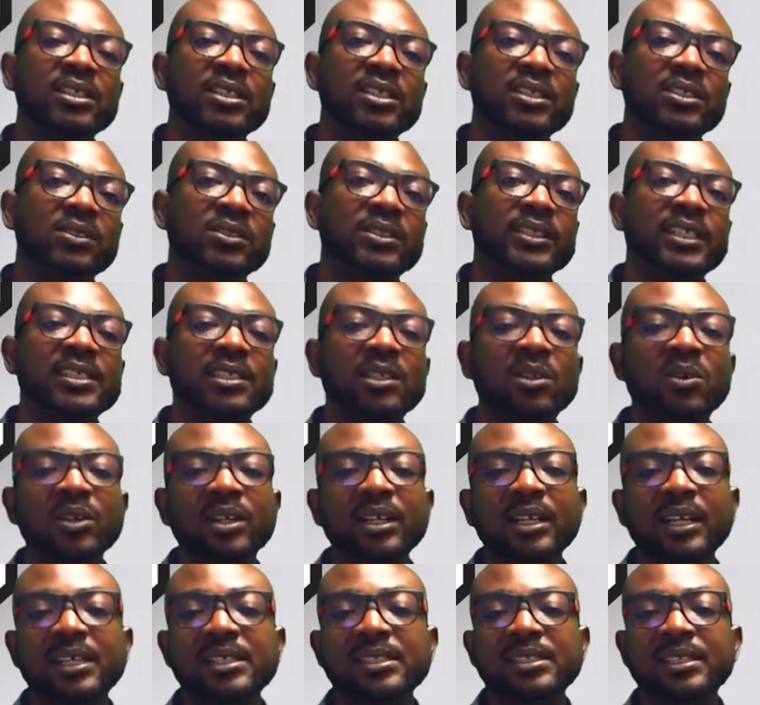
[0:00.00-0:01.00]
such as lung
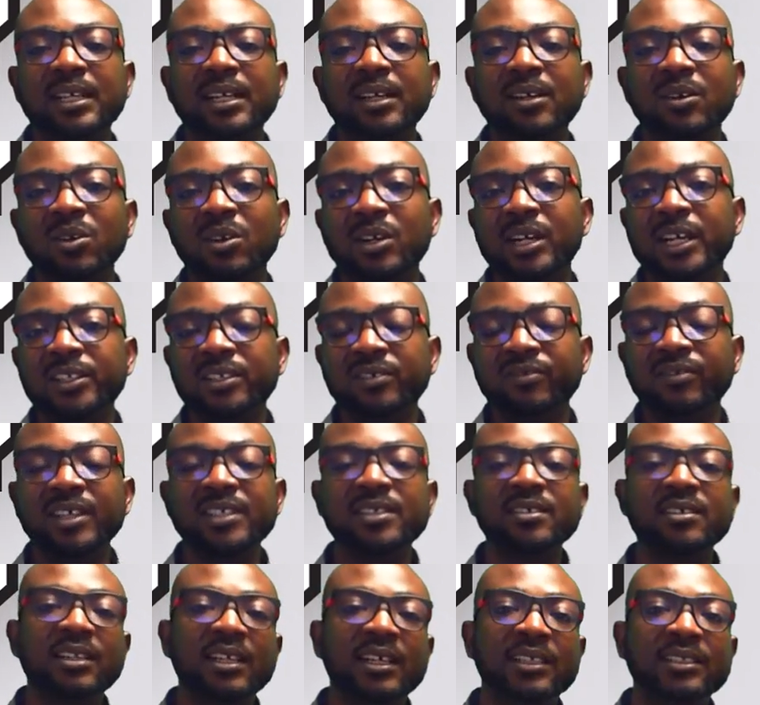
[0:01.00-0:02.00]
cancer or
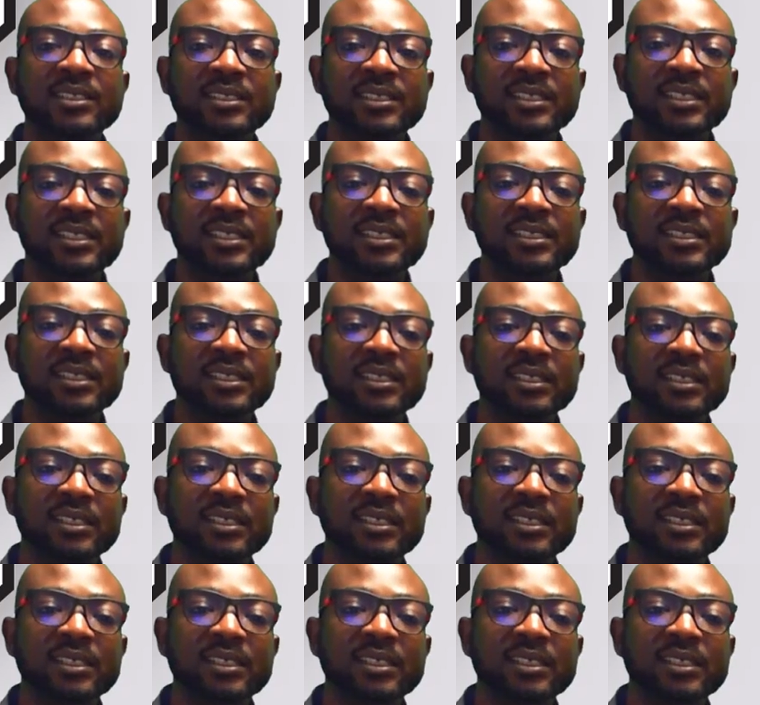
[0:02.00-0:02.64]
cardiovascular disease,